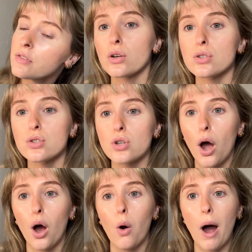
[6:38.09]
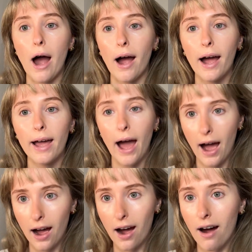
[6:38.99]
So I
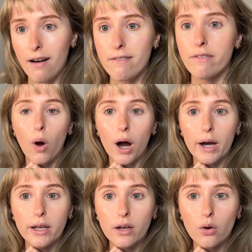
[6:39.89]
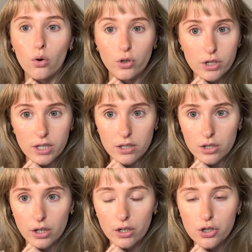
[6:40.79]
have one older sister.